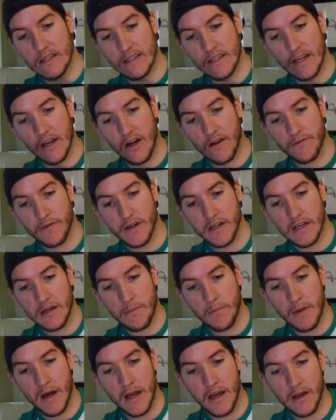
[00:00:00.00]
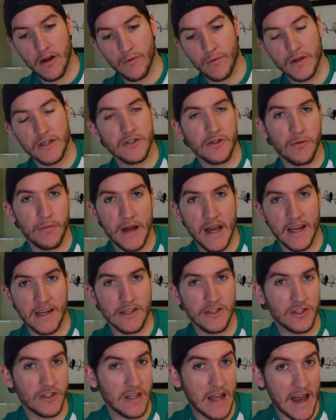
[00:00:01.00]
they offered it. My original
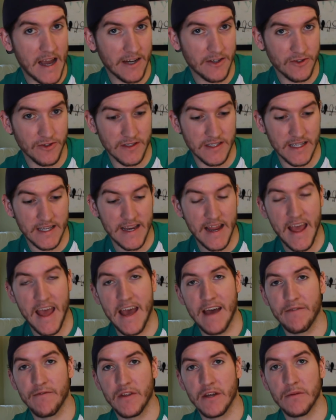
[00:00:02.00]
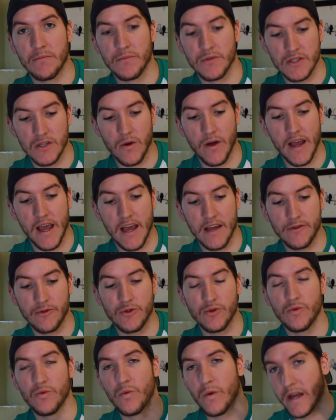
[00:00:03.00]
package actually didn't have them, so I had
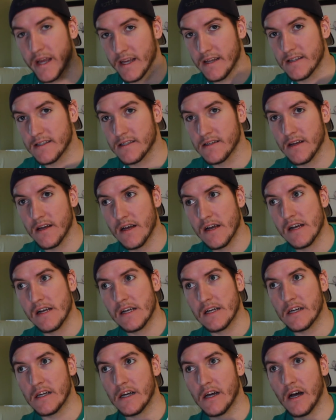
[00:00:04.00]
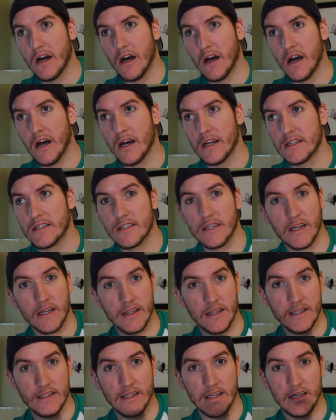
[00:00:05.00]
to wait to get
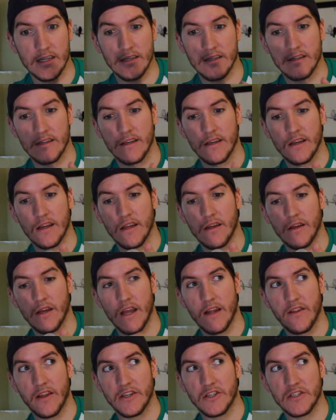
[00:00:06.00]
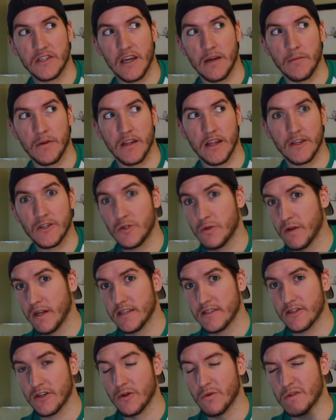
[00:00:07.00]
these in, and they just came in like 2
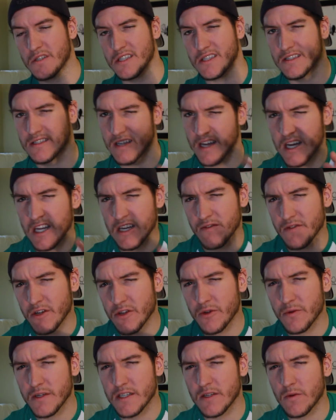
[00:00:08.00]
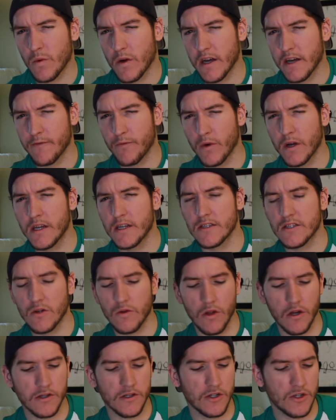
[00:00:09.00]
days ago, which is kind of another reason why I've waited so
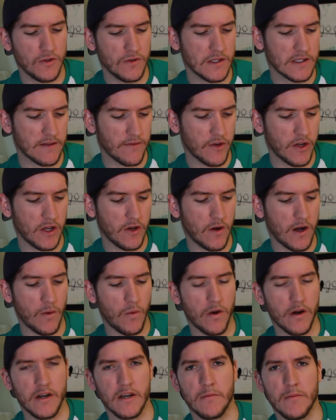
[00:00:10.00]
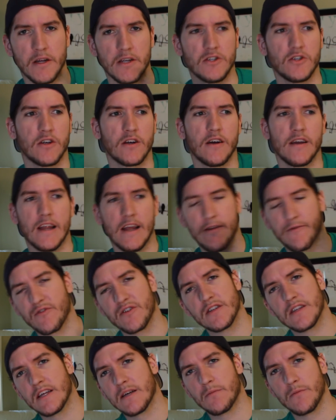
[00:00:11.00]
long to do this video. I wanted to make sure I got
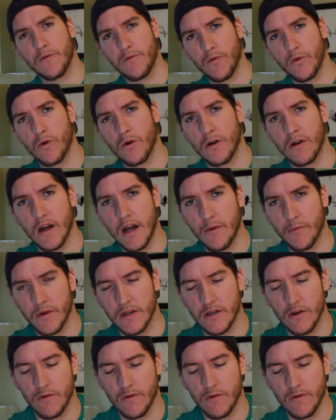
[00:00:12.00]
everything before I went